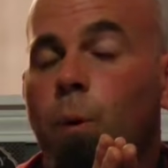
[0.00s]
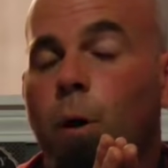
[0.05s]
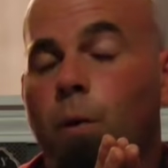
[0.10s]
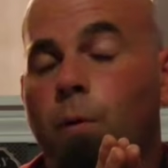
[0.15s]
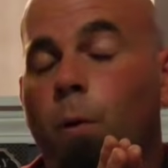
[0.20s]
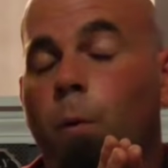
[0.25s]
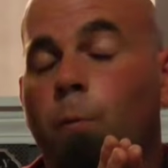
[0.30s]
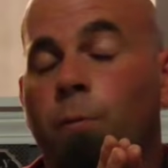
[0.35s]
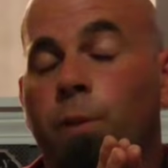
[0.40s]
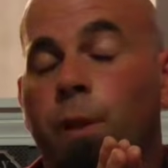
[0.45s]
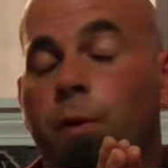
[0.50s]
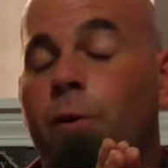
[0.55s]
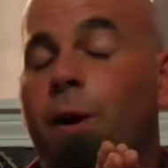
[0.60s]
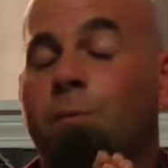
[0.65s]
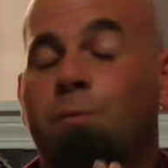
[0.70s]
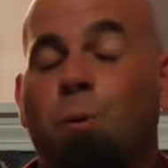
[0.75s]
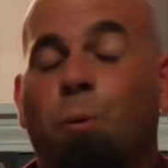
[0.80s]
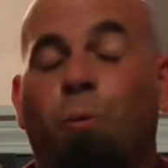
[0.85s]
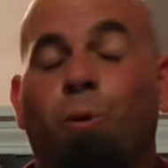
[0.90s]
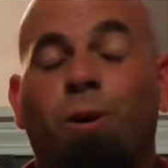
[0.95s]
well, hopefully I don't
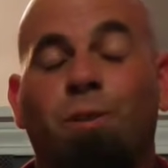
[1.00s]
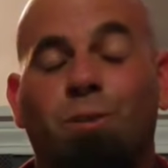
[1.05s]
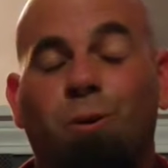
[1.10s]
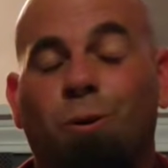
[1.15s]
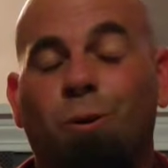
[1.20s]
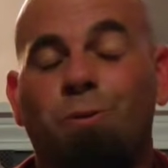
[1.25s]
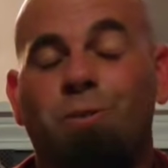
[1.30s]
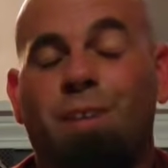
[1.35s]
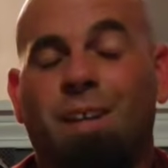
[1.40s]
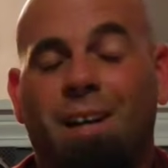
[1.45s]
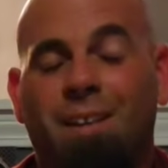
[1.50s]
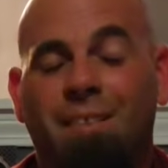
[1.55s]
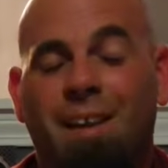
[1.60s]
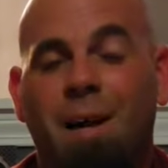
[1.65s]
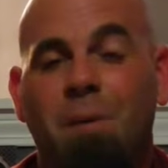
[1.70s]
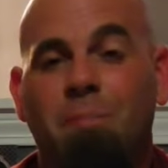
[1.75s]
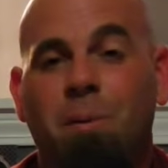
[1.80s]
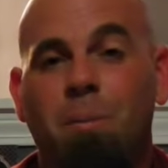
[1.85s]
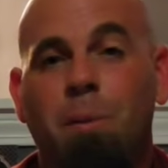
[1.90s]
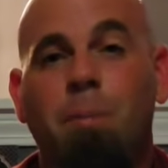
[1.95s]
have to work the whole day on
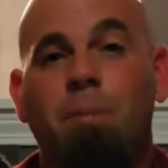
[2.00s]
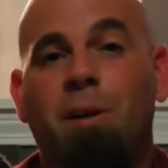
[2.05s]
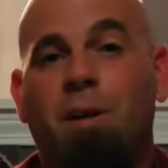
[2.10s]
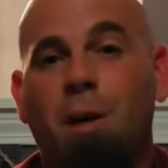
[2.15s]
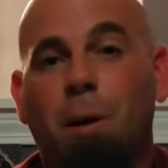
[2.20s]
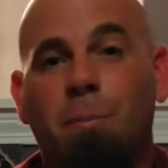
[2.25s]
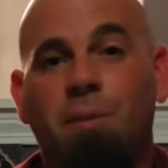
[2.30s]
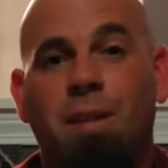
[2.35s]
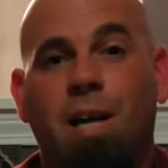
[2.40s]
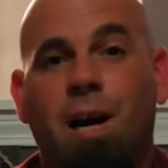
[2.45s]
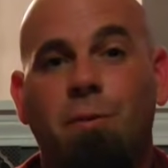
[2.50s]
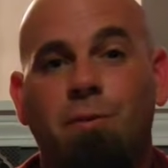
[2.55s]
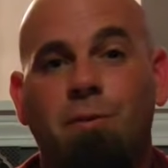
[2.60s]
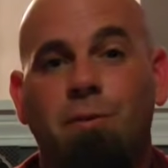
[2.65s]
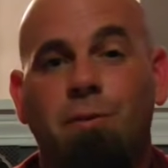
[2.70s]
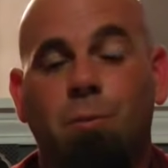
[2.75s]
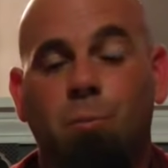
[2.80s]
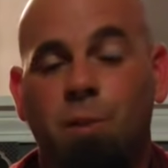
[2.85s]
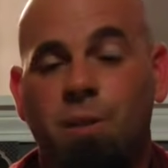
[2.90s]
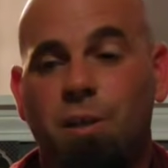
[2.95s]
that, but maybe a couple
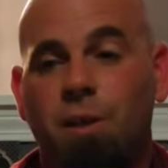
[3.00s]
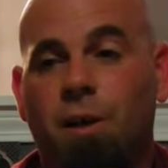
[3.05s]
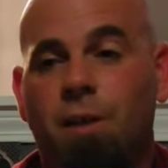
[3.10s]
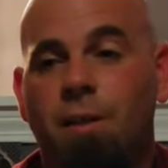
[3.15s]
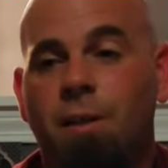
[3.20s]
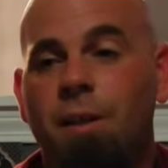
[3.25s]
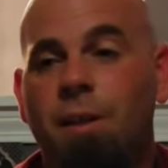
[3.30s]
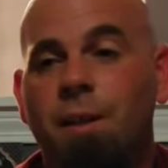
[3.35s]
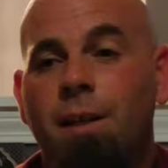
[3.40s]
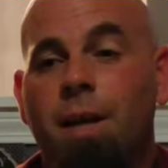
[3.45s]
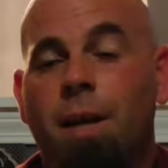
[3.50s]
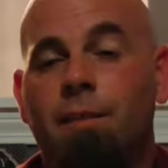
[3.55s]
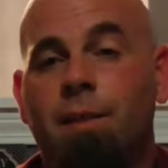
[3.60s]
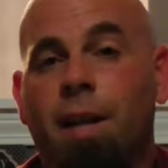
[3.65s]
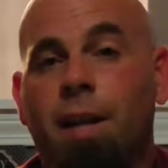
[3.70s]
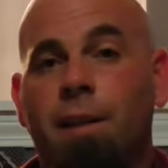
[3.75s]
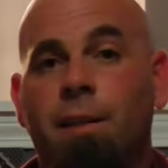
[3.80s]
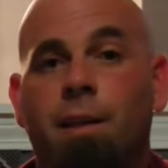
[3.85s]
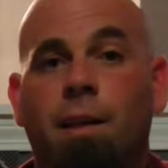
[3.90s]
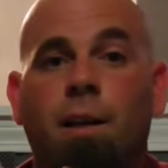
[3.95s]
hours and it'll be done,
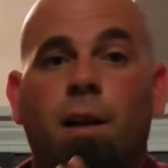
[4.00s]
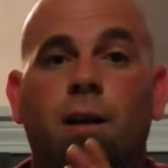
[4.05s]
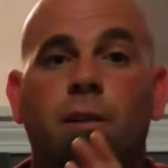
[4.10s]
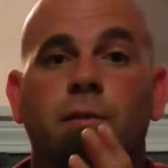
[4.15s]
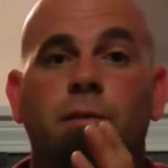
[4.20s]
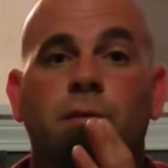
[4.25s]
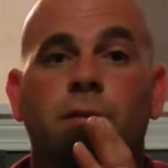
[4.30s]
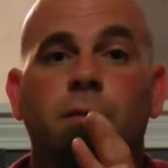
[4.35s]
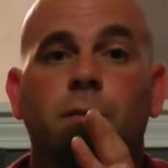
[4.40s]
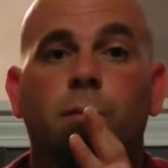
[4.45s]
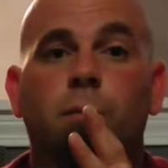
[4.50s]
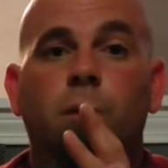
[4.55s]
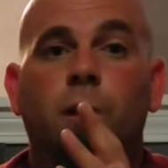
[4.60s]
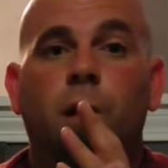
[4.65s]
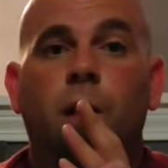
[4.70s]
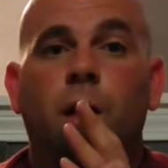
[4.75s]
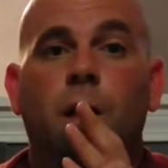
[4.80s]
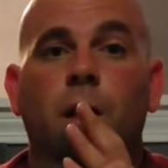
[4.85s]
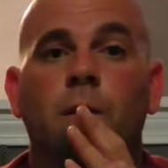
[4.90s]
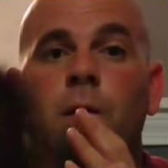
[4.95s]
and then I can get on
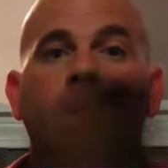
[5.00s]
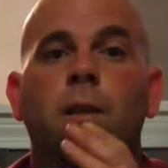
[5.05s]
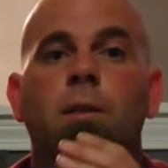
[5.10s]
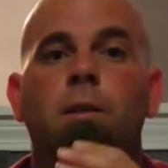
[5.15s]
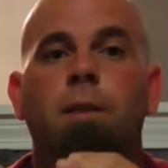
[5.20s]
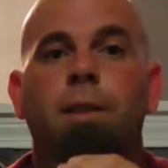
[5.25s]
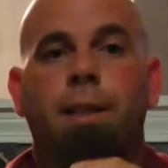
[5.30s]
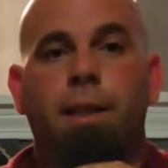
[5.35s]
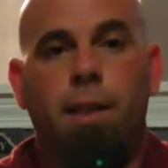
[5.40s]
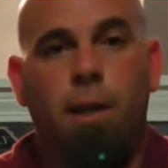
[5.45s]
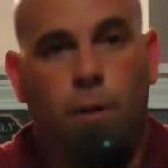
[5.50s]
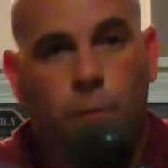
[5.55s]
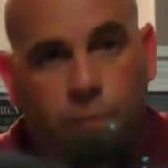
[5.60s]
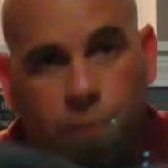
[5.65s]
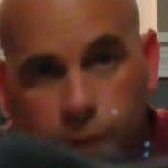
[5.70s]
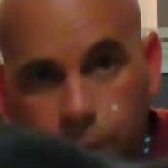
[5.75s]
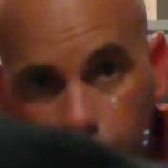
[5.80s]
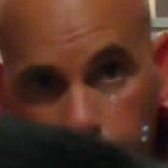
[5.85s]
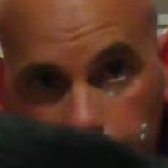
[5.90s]
to cleaning out